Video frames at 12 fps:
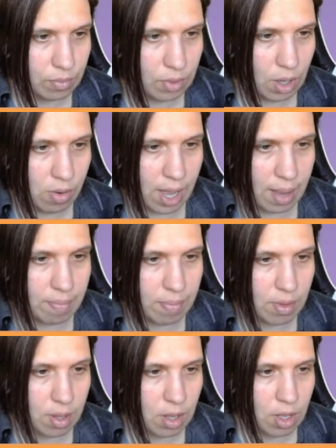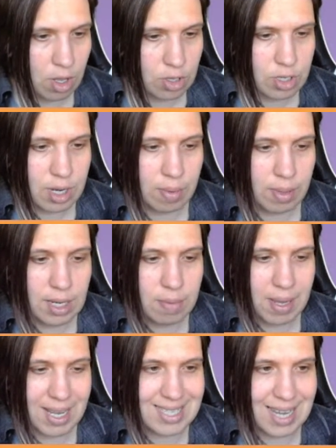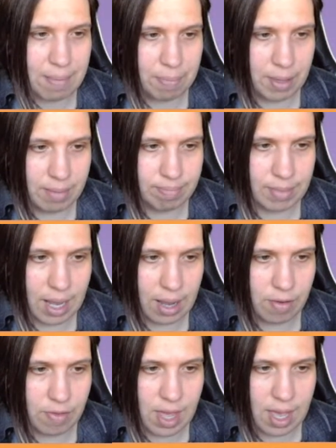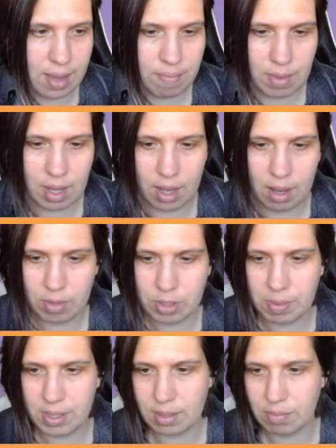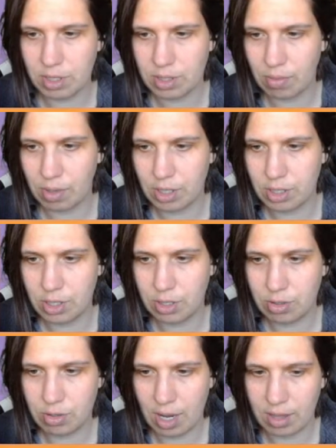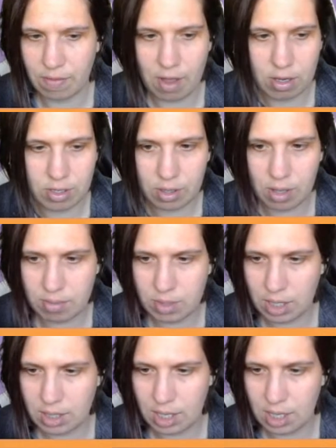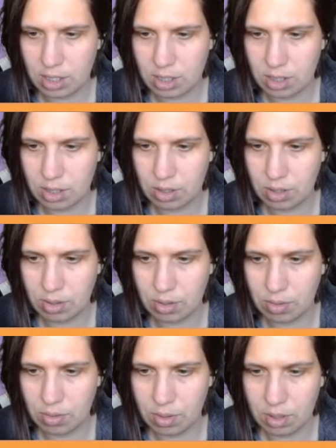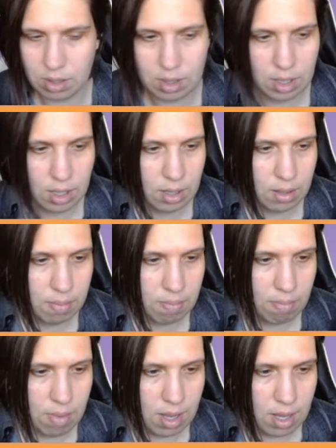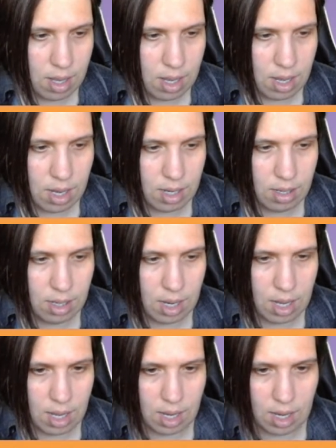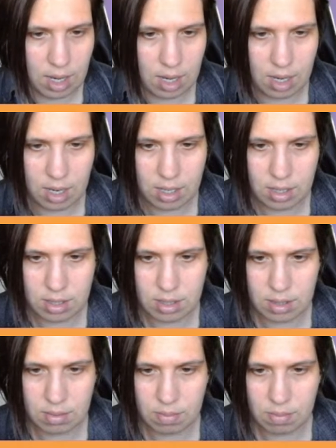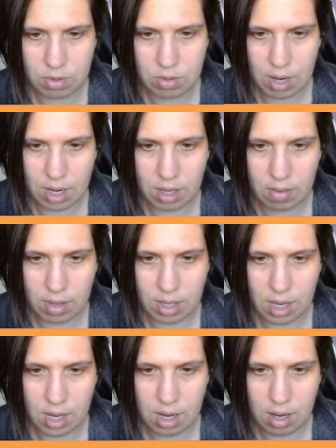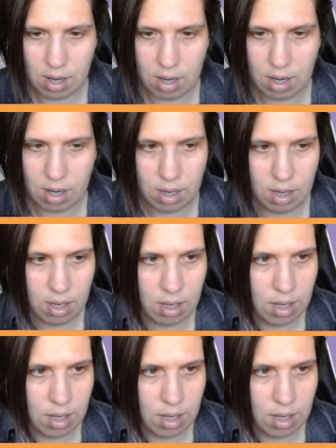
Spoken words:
Okay, so now we need to make a template out of that, which means I'm just going to drag the voxel object into mine and drag you in here.